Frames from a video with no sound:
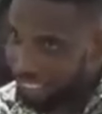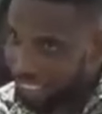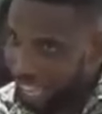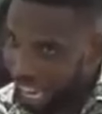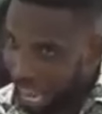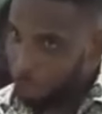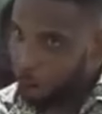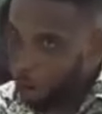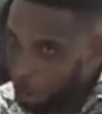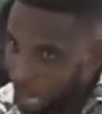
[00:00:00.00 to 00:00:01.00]
has
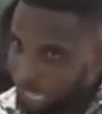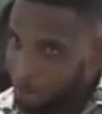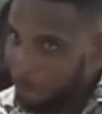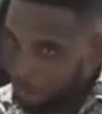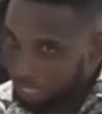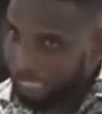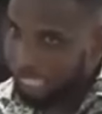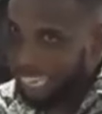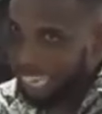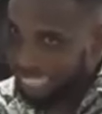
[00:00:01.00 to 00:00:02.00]
already represented
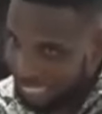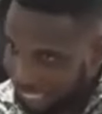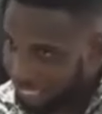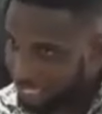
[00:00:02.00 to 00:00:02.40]
N D C.